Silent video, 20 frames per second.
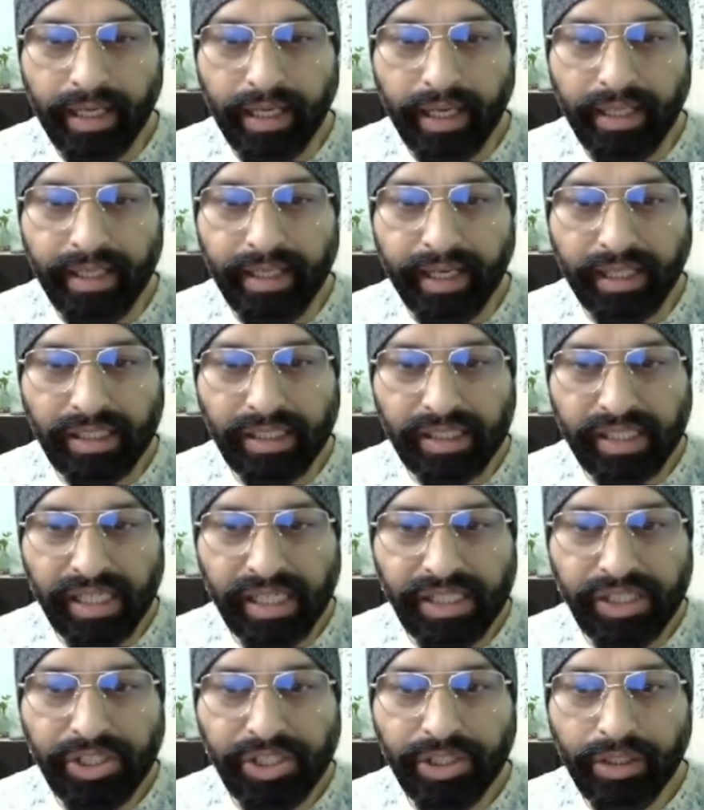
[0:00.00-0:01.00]
An
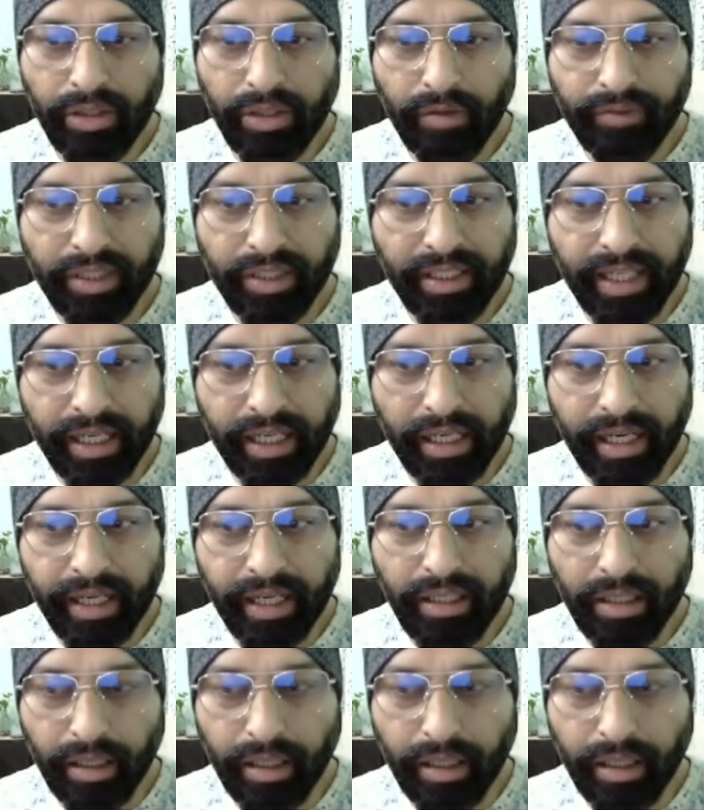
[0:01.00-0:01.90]
extension of the deadline,